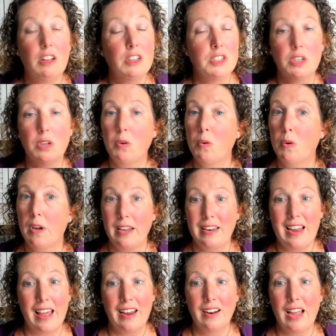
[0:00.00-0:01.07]
also
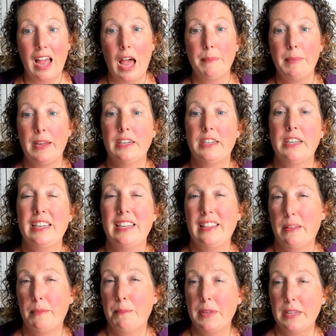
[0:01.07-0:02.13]
not uncommon to need
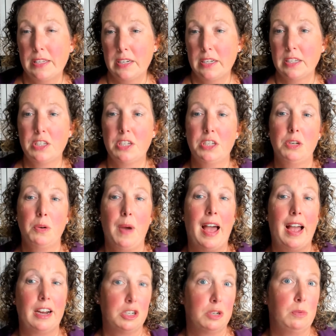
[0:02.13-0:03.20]
the business to do
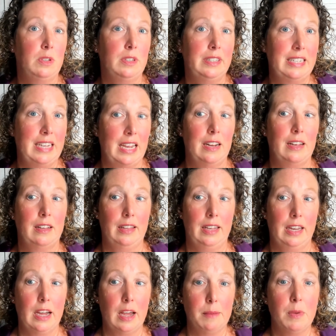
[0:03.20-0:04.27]
actual data
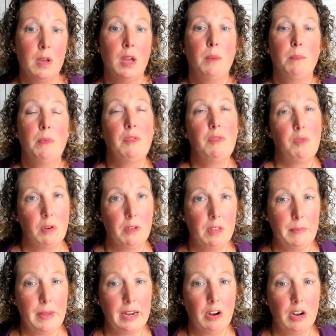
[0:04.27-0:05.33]
cleanup before the
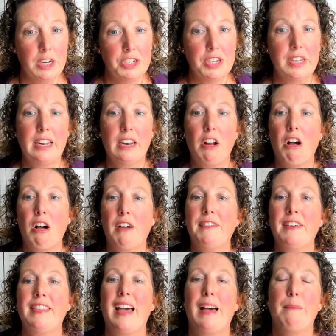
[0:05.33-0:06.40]
migration, and
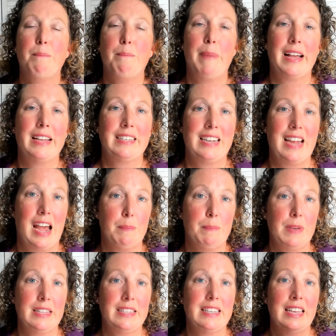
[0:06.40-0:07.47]
often that best
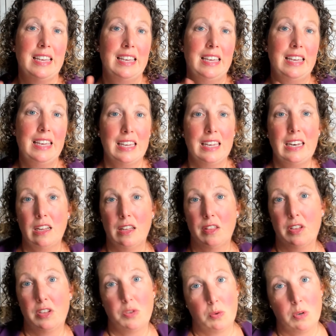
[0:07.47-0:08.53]
happens in
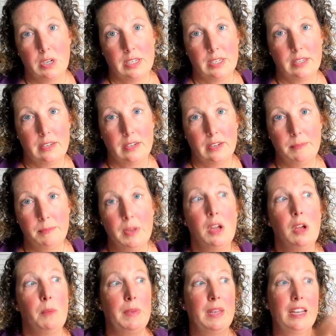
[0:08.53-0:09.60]
the source system
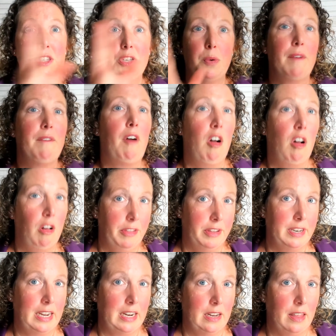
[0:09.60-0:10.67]
because you have all the
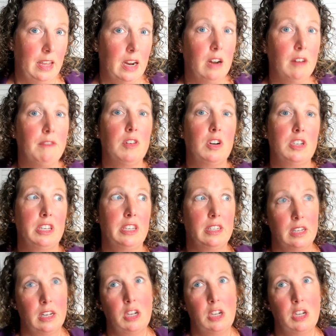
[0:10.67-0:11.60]
data there versus